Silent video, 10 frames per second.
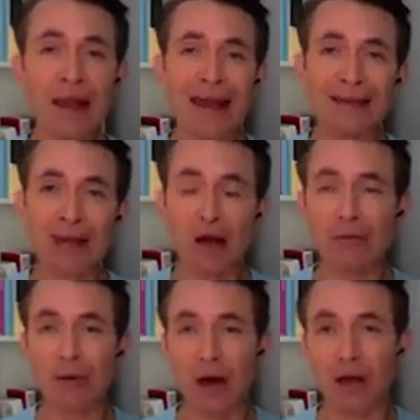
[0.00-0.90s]
let
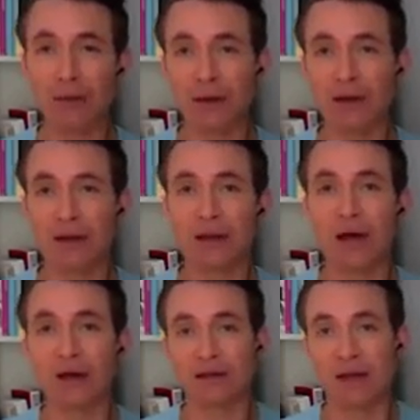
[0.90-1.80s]
down Parliament in the
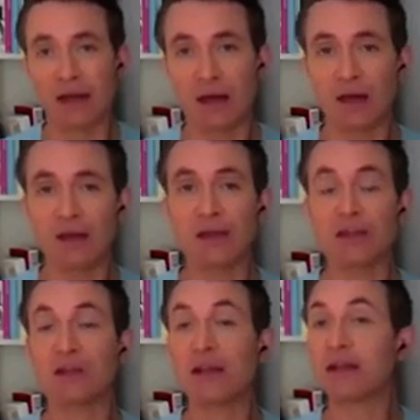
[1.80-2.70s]
last decade. I think
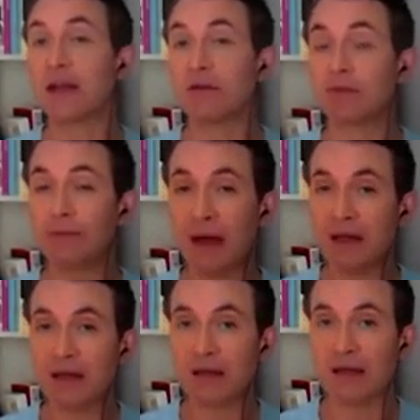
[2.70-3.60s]
she's let it down
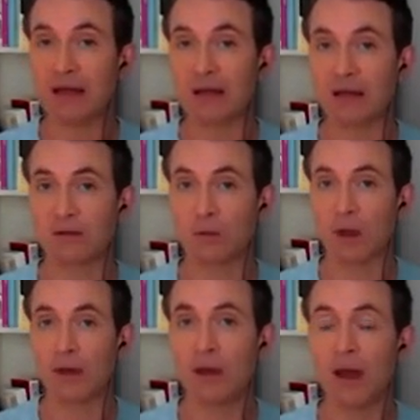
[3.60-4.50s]
repeatedly in this
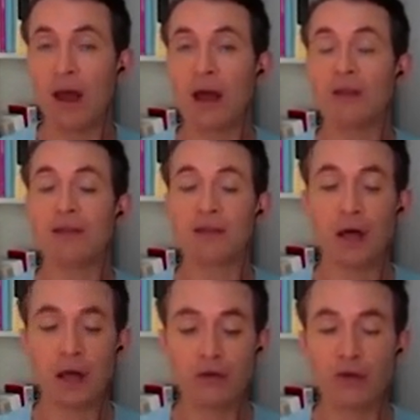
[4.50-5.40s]
one. This
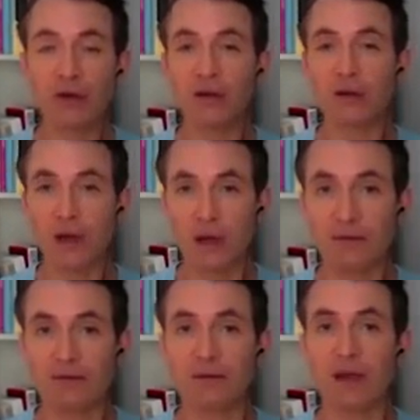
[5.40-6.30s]
country
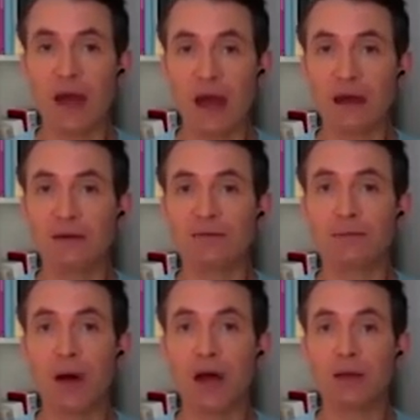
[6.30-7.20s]
deserves to have
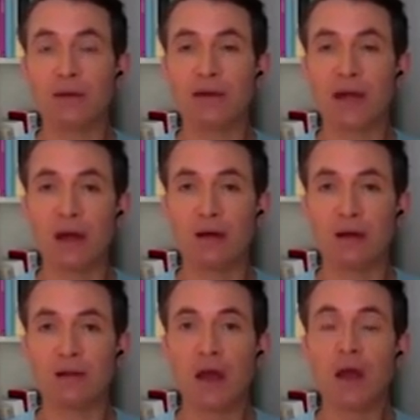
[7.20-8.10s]

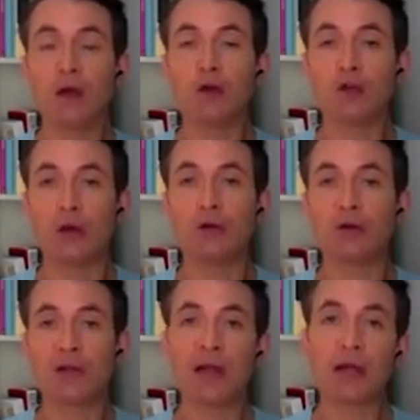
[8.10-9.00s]
parliamentarians who
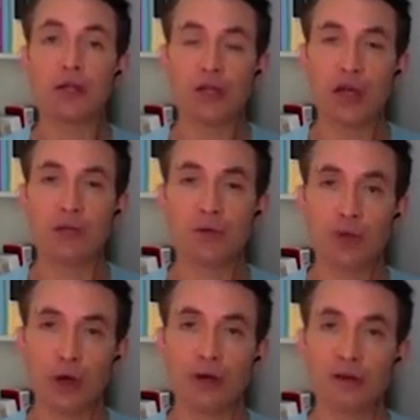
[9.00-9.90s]
don't take cheap
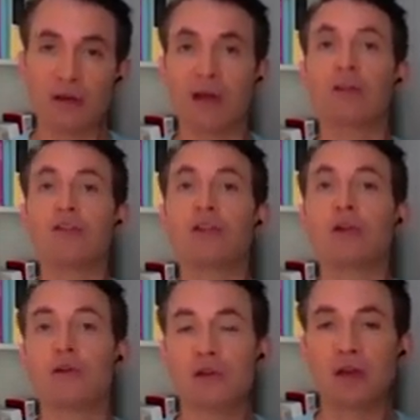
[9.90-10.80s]
shots at
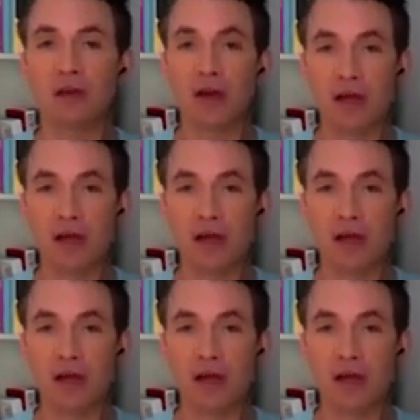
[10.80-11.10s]
institutions